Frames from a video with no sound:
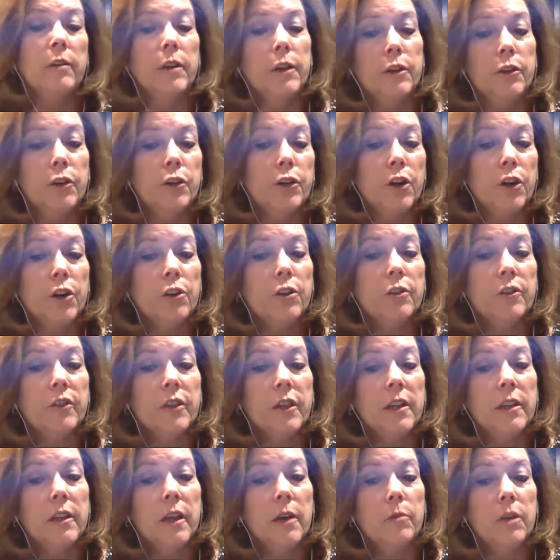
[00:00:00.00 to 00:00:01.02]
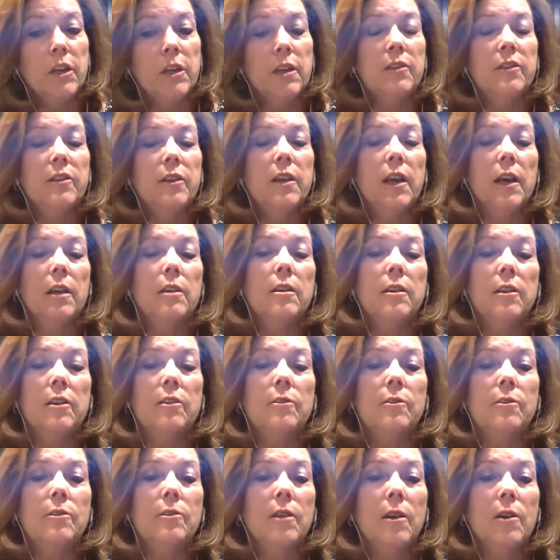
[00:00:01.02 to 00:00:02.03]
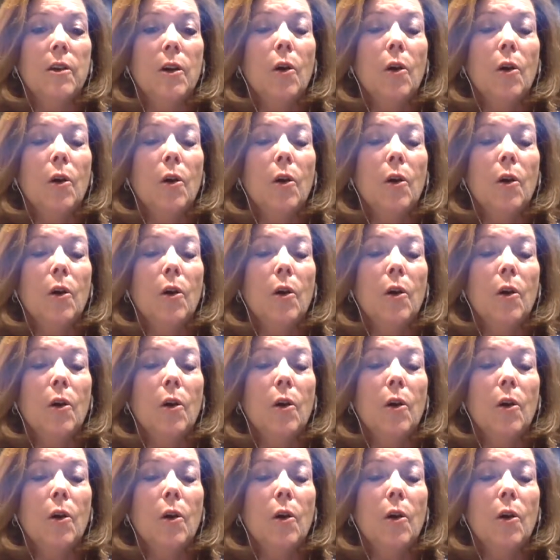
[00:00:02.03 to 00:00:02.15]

in New Jersey that we need to get this